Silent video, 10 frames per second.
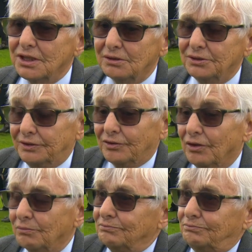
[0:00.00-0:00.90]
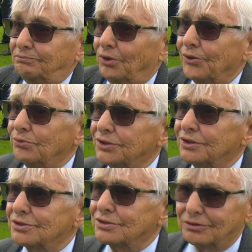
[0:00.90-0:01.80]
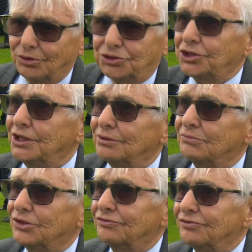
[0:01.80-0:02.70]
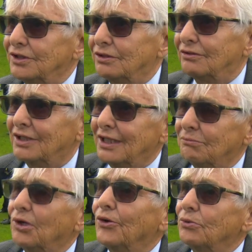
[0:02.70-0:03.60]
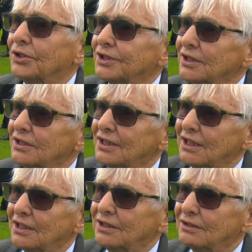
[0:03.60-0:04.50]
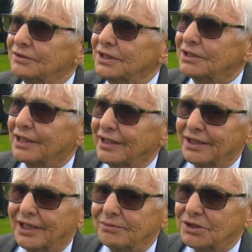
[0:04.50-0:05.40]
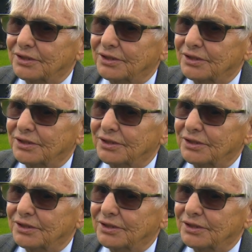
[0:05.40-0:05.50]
When you've got boy wonders, O'Sheen Murphy, you know, boy wonder, you know, it came to